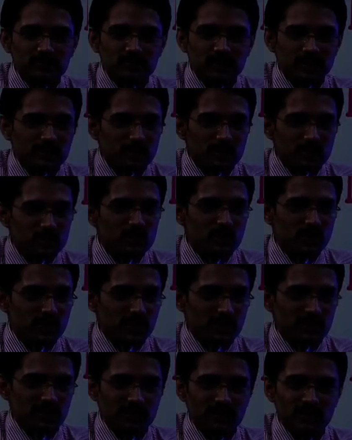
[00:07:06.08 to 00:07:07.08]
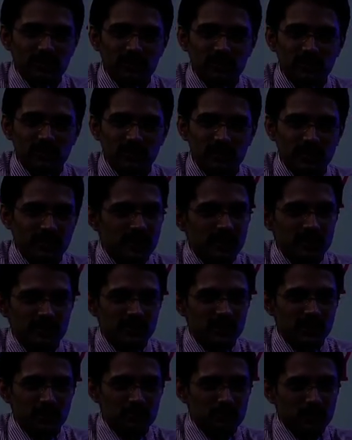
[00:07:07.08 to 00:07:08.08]
I am not joking. There are
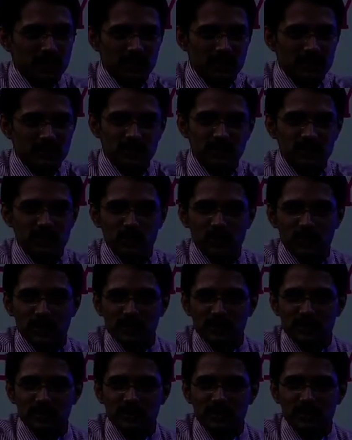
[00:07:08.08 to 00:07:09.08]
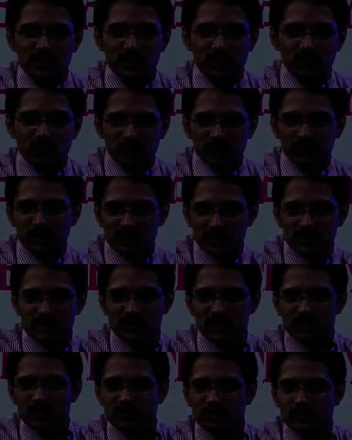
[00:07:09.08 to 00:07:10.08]
3 patents in US. One is
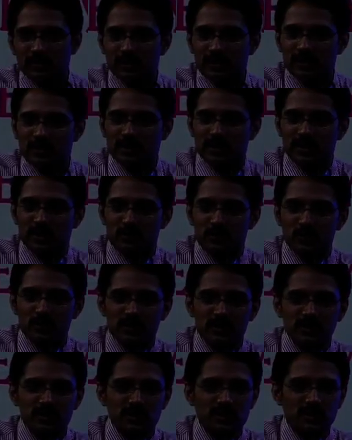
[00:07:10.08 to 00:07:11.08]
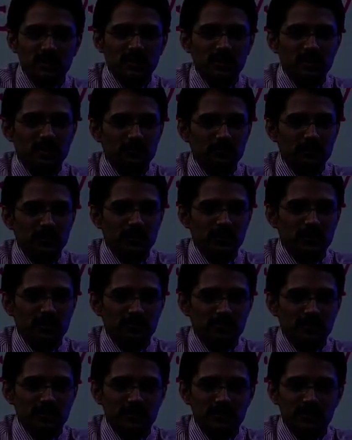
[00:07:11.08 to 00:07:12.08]
now, it is under process in Indian Patent
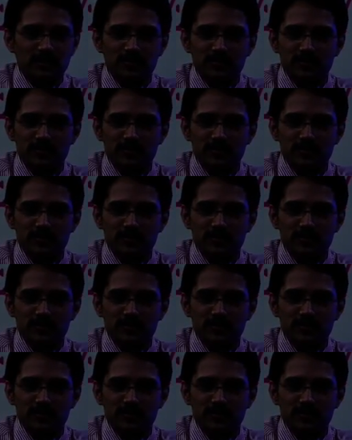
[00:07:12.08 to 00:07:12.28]
Office.